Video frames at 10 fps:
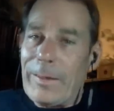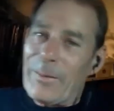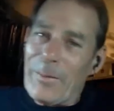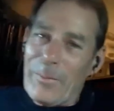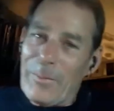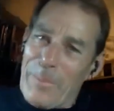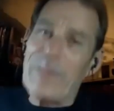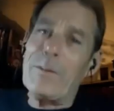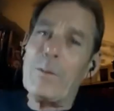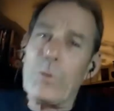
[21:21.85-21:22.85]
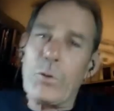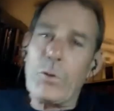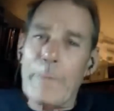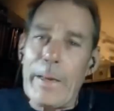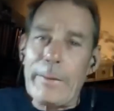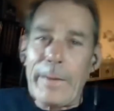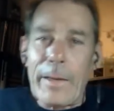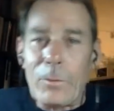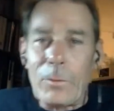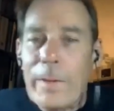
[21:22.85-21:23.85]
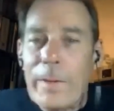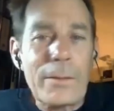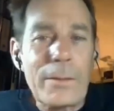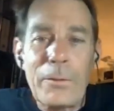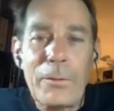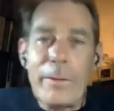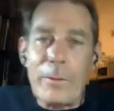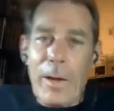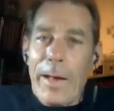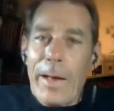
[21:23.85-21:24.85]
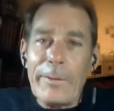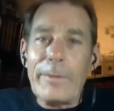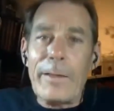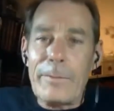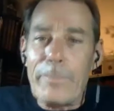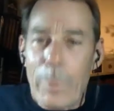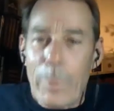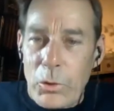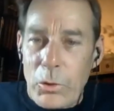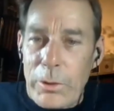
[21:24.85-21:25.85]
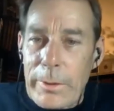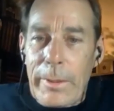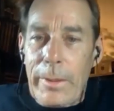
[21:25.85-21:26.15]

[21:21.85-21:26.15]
you know, I'm not so sure about that, or I disagree, or I think that's bullshit.